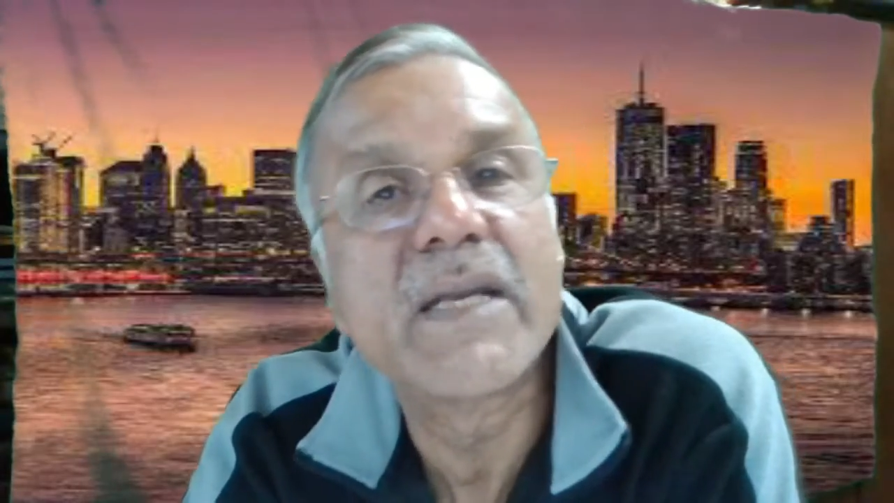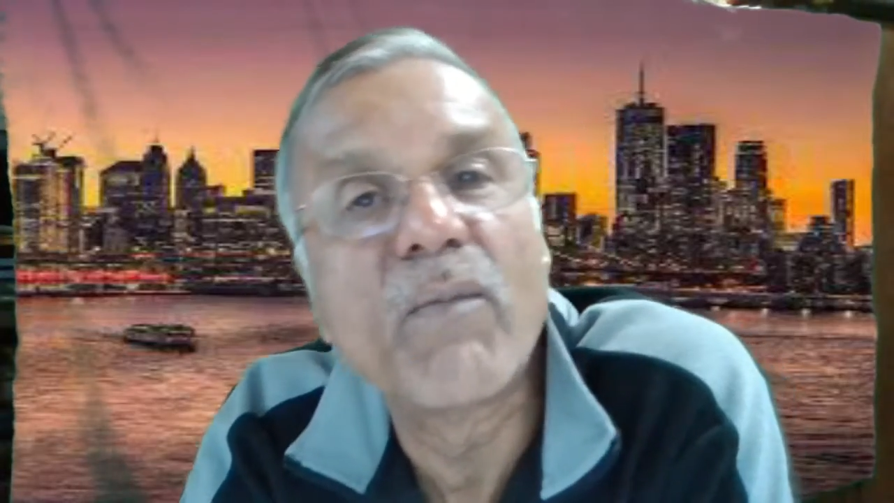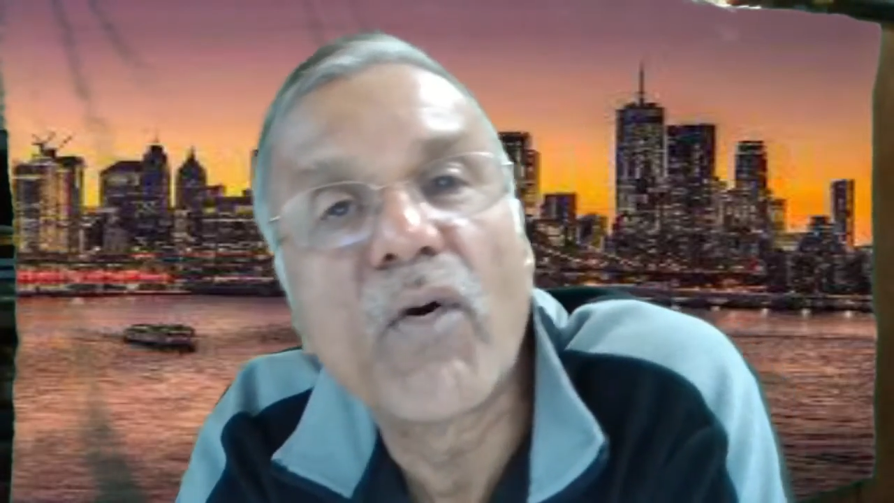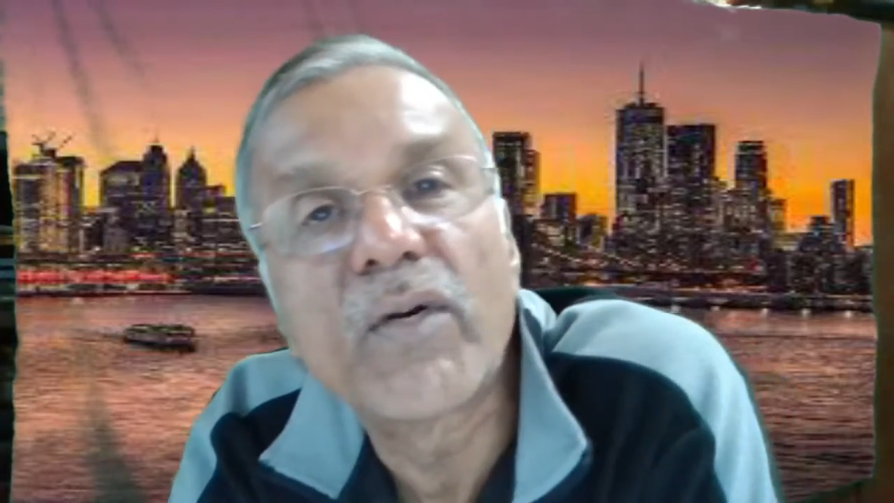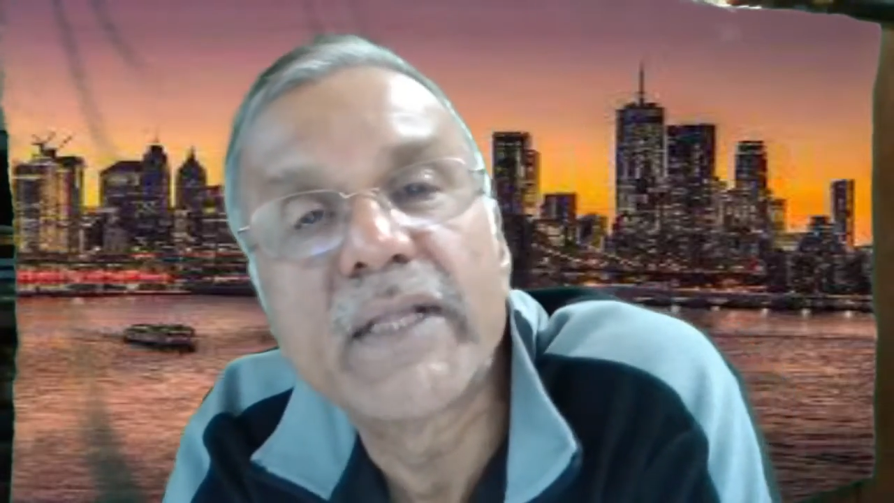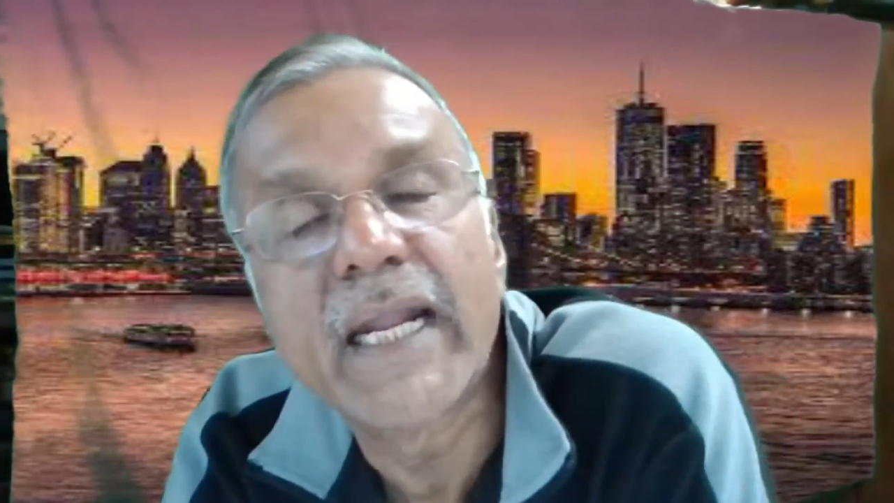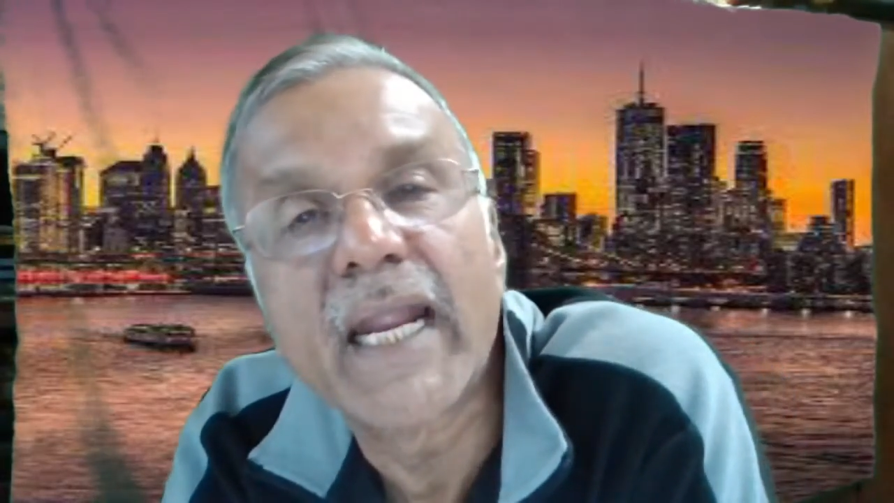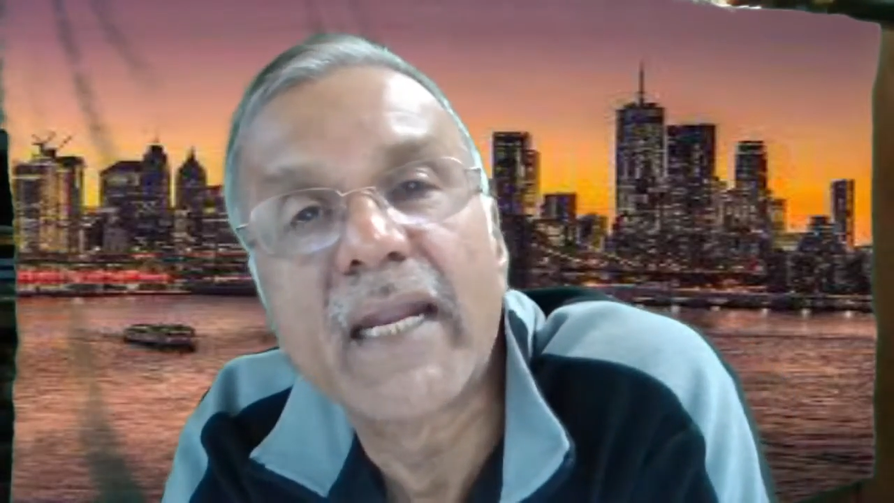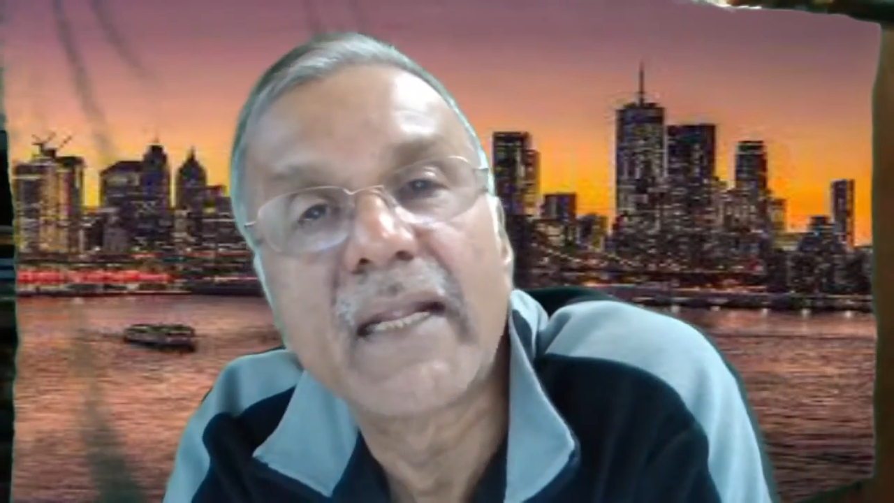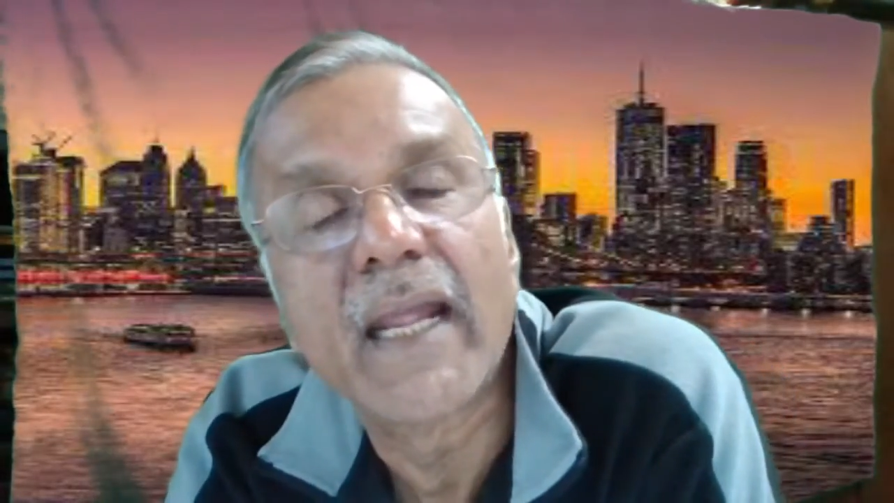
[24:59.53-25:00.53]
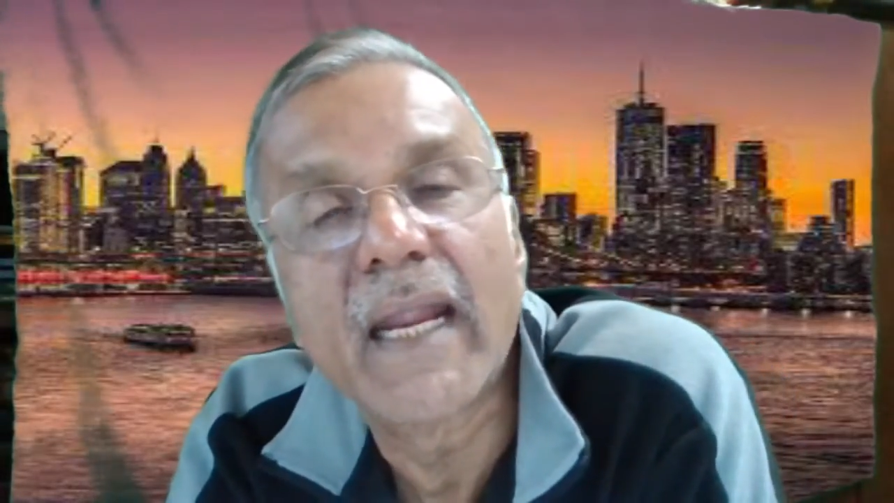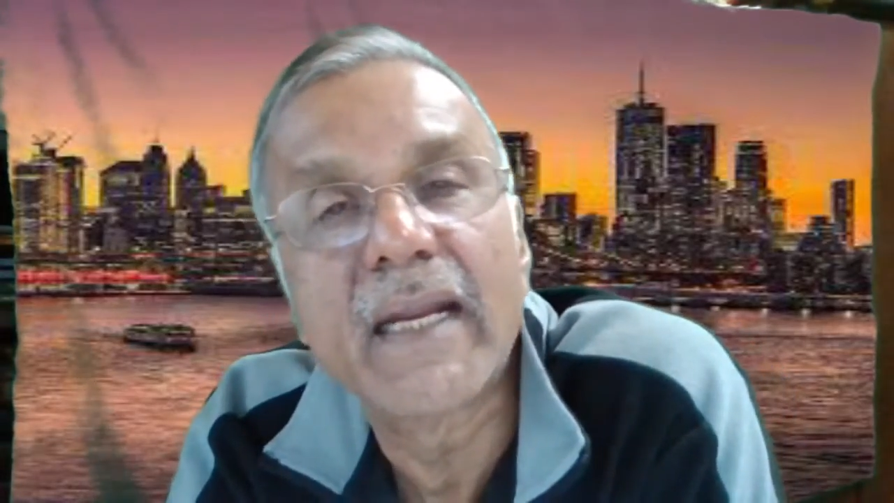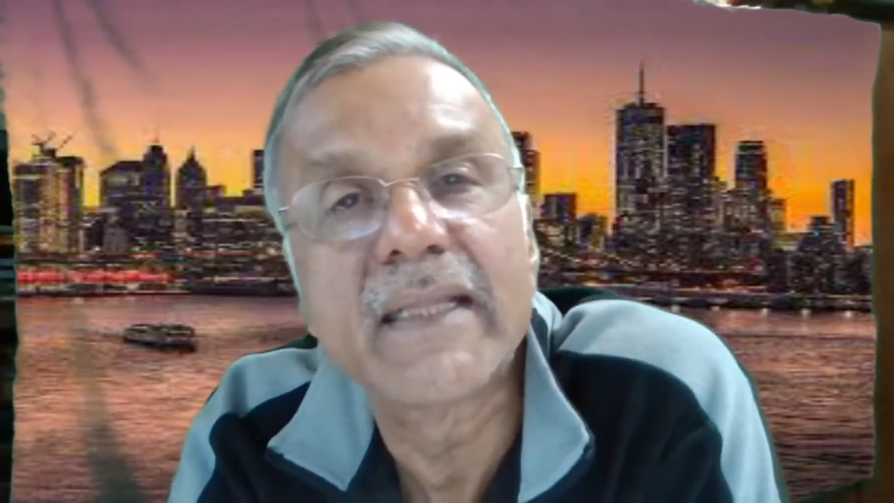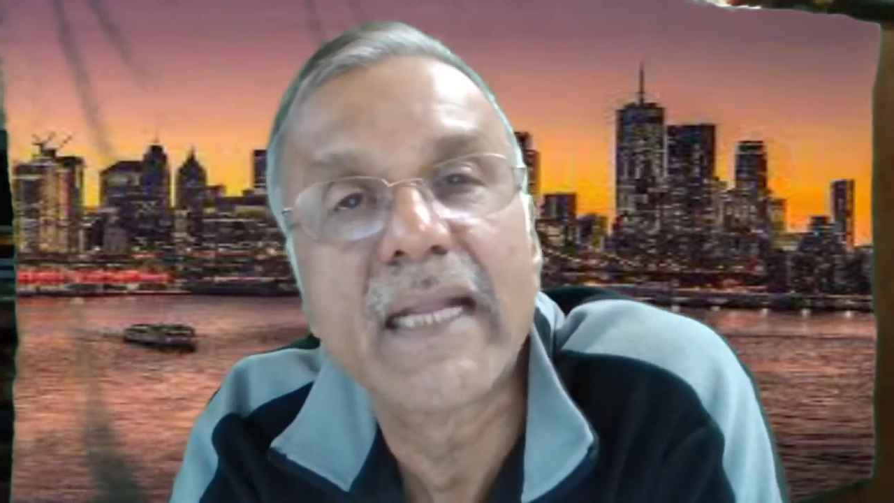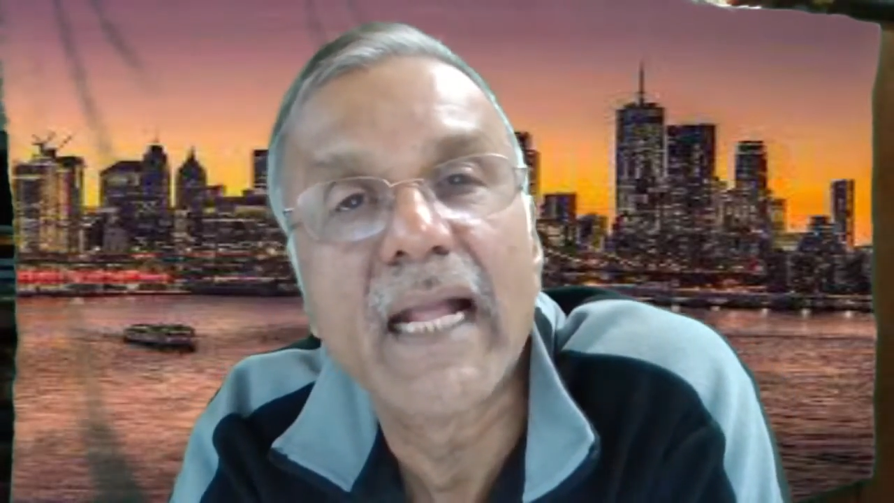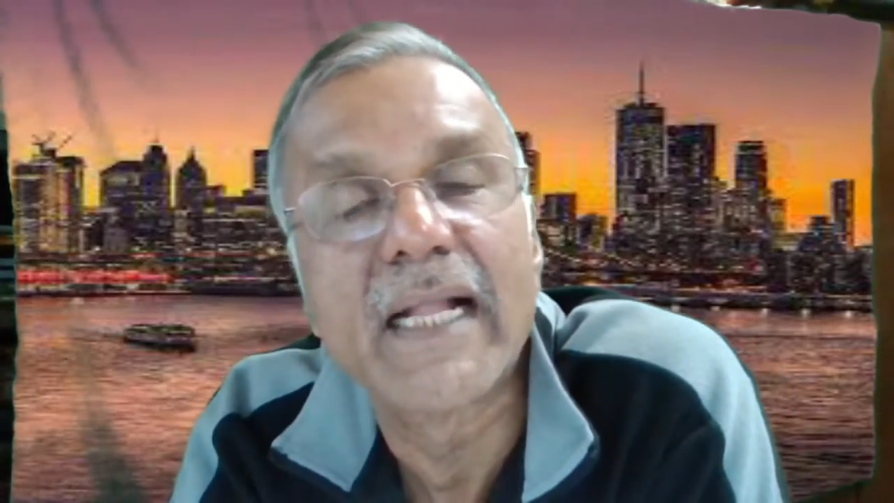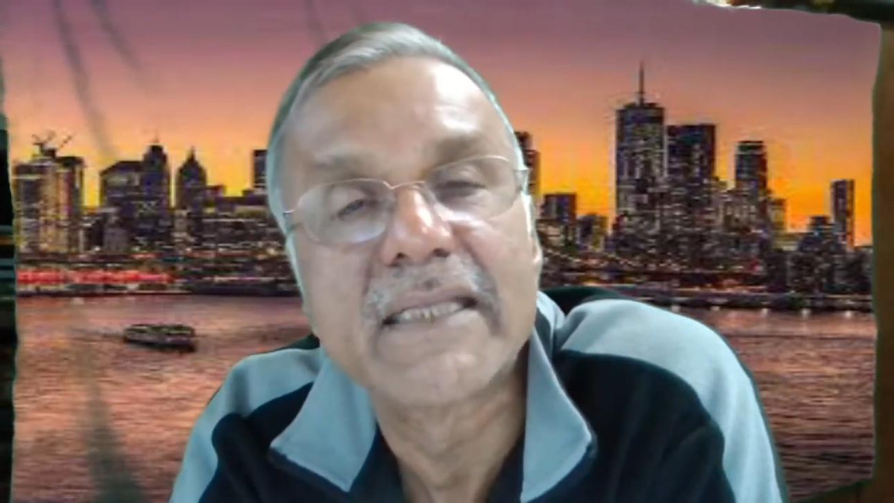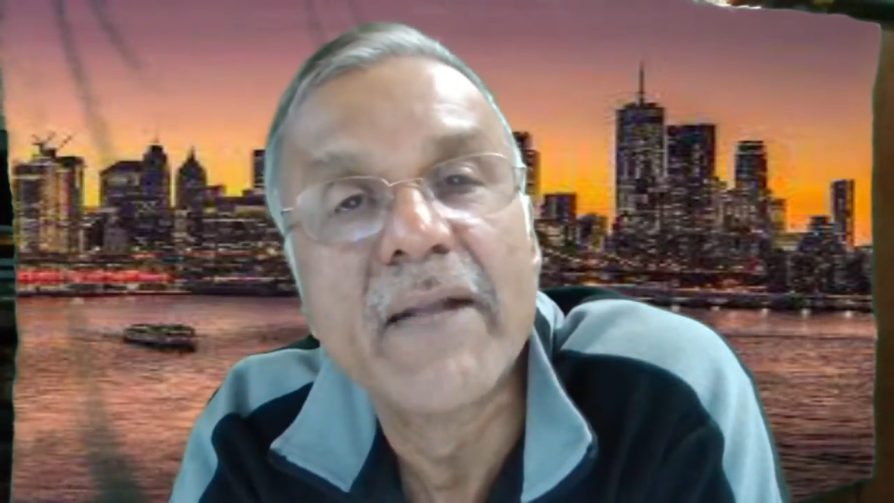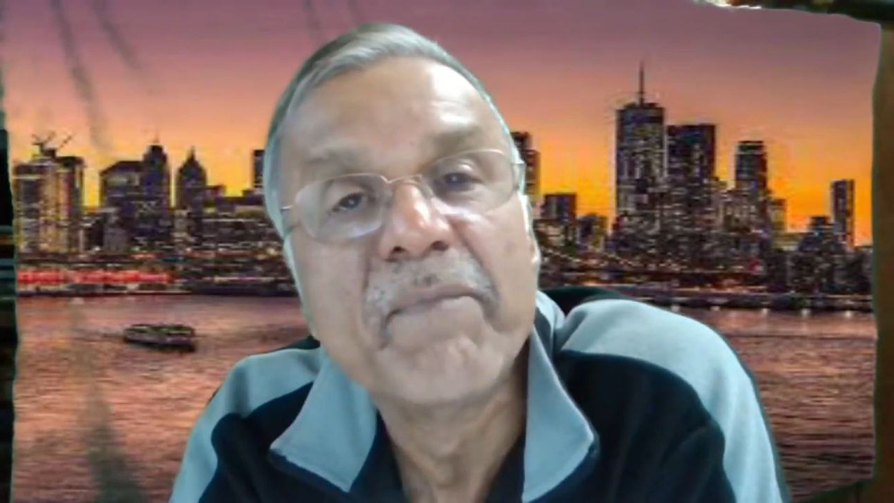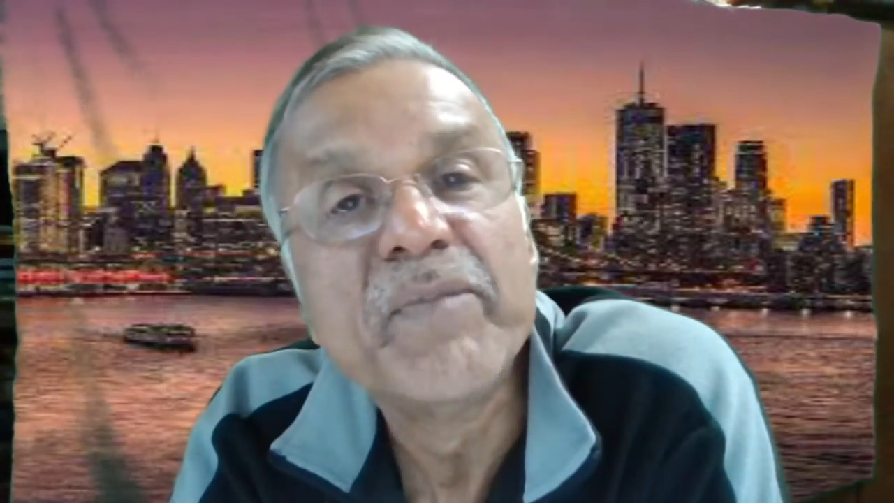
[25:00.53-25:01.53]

you more than anything else,